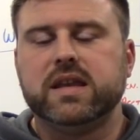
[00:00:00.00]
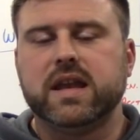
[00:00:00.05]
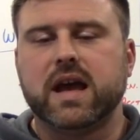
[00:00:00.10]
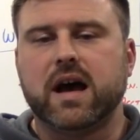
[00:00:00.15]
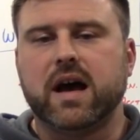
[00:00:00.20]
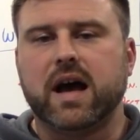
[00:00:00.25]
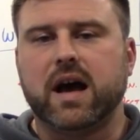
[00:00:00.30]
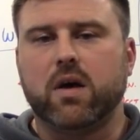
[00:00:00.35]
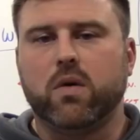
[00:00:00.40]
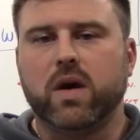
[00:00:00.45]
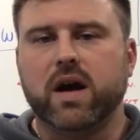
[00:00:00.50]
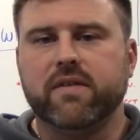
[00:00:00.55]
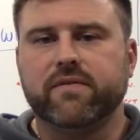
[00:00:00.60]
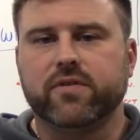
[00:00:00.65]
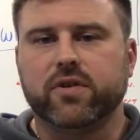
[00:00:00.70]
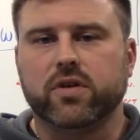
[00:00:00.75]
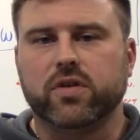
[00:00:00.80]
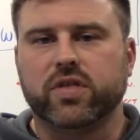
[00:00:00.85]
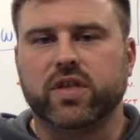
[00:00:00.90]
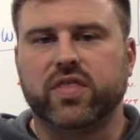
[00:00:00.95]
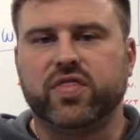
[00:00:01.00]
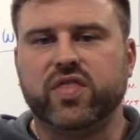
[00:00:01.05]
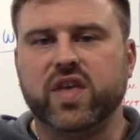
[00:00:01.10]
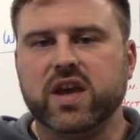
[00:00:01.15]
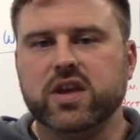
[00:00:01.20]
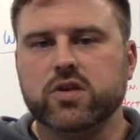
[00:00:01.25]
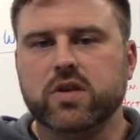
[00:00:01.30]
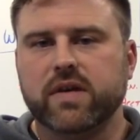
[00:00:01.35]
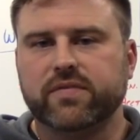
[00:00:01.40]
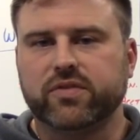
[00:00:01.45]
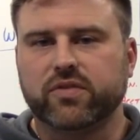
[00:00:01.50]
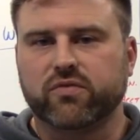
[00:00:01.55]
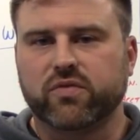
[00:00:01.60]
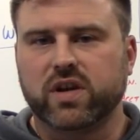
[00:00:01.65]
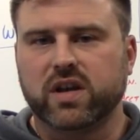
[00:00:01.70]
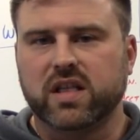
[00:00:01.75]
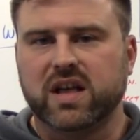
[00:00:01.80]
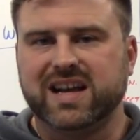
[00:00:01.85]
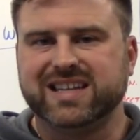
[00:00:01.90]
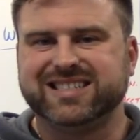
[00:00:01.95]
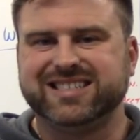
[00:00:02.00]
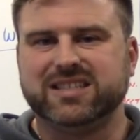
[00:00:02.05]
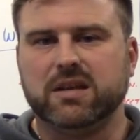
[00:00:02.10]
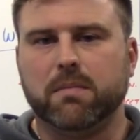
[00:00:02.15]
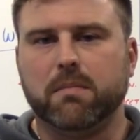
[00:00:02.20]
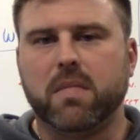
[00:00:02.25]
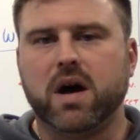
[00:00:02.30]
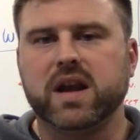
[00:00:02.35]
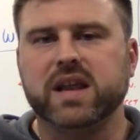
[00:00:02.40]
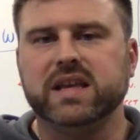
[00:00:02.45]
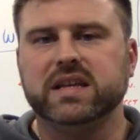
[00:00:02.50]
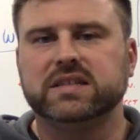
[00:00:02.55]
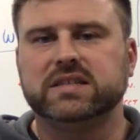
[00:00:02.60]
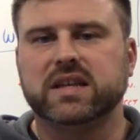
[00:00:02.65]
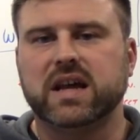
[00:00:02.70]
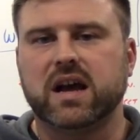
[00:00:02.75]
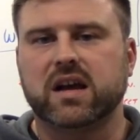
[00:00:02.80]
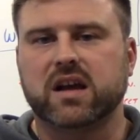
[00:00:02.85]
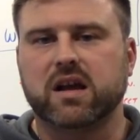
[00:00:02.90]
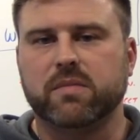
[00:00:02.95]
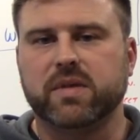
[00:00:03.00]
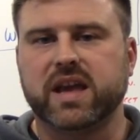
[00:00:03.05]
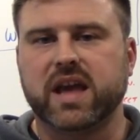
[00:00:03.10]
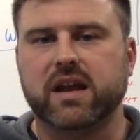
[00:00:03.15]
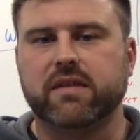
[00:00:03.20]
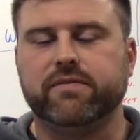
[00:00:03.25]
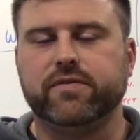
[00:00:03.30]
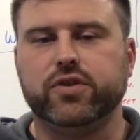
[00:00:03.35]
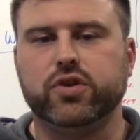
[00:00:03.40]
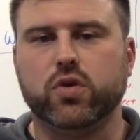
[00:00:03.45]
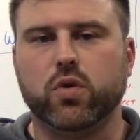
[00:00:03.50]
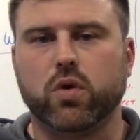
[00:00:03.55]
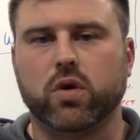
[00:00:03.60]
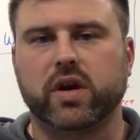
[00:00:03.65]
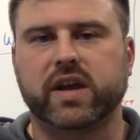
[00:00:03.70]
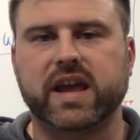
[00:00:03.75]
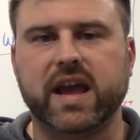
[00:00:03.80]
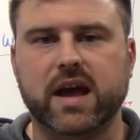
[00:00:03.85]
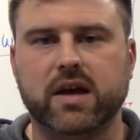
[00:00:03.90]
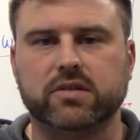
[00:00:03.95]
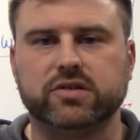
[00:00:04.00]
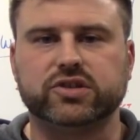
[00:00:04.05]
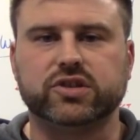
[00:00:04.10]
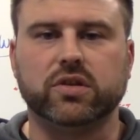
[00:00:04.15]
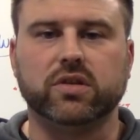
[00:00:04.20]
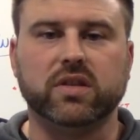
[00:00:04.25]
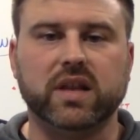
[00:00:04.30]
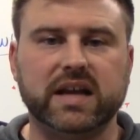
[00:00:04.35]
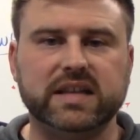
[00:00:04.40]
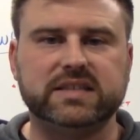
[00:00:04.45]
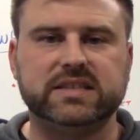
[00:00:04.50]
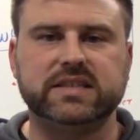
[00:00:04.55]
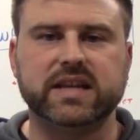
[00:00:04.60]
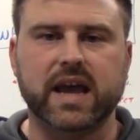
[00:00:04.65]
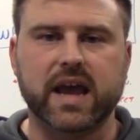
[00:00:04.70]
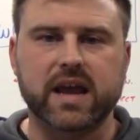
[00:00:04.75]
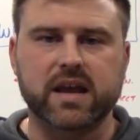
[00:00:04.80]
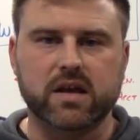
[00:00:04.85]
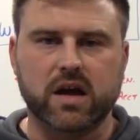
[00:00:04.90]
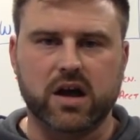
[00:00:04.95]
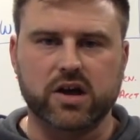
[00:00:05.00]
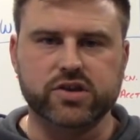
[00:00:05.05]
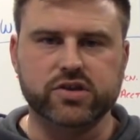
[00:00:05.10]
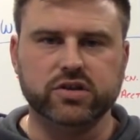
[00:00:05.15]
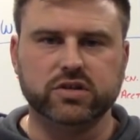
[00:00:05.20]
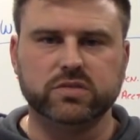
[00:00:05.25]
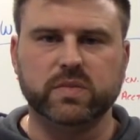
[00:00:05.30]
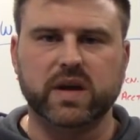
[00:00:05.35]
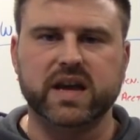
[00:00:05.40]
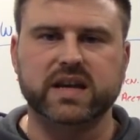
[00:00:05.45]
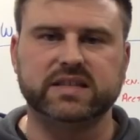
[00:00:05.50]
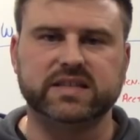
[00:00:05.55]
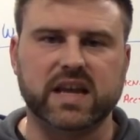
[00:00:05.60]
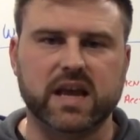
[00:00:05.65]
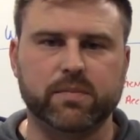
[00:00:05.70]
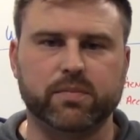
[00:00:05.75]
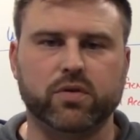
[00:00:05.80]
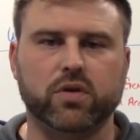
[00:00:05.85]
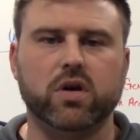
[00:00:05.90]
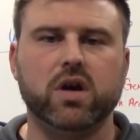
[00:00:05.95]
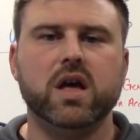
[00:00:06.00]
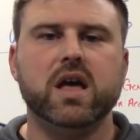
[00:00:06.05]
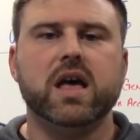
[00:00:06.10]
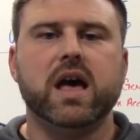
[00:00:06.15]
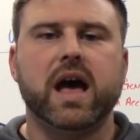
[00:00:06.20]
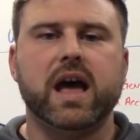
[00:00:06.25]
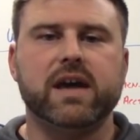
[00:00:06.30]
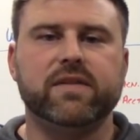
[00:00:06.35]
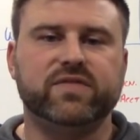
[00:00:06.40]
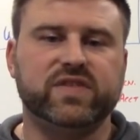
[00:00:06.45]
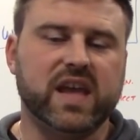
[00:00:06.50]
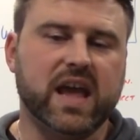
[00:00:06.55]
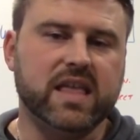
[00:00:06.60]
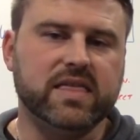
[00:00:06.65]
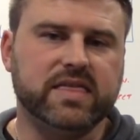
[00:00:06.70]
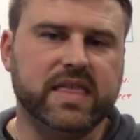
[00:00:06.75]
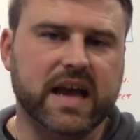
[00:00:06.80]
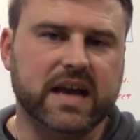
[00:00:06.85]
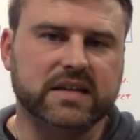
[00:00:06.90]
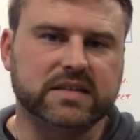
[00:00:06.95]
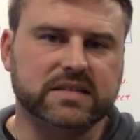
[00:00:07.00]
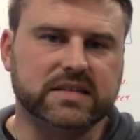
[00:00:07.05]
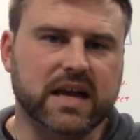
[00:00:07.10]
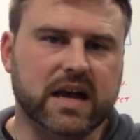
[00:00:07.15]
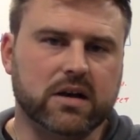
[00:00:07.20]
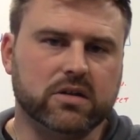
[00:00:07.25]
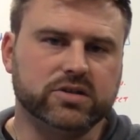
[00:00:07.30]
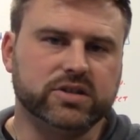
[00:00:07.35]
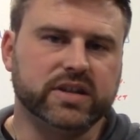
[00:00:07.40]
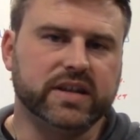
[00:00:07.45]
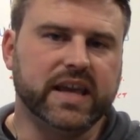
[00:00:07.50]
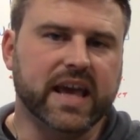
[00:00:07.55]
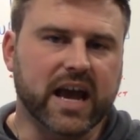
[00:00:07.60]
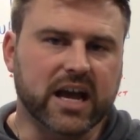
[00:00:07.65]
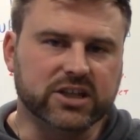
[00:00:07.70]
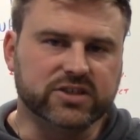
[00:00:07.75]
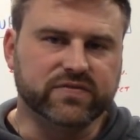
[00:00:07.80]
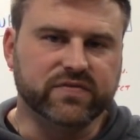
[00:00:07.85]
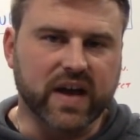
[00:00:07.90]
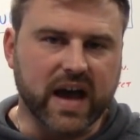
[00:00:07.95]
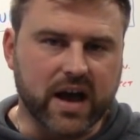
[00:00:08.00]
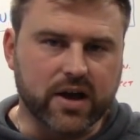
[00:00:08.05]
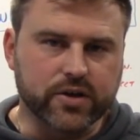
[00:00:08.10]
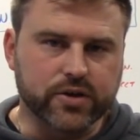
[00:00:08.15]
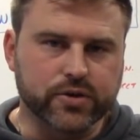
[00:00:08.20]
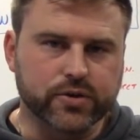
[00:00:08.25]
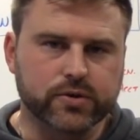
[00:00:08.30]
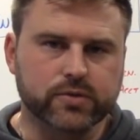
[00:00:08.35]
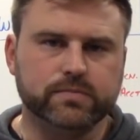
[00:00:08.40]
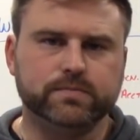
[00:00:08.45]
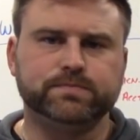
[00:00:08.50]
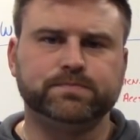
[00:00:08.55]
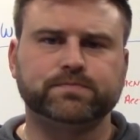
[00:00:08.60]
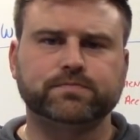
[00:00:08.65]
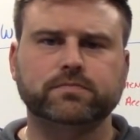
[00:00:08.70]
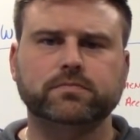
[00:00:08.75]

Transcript: Now, however, the thing you have to realize is the money is not coming out of your account. So let's say, I'll use my example, I have $10,000 in cash value,